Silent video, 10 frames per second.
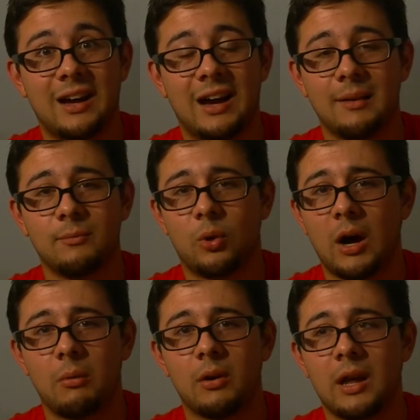There
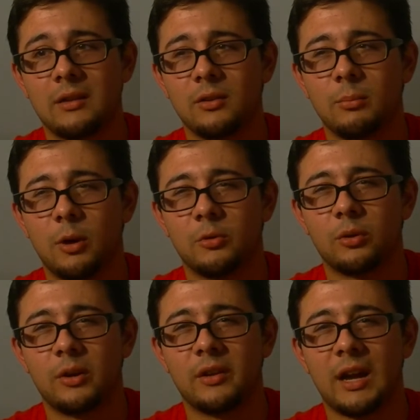were moments
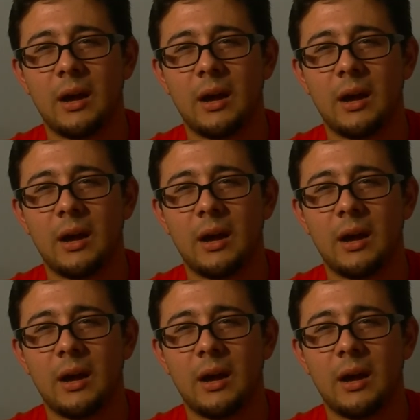where I'm like,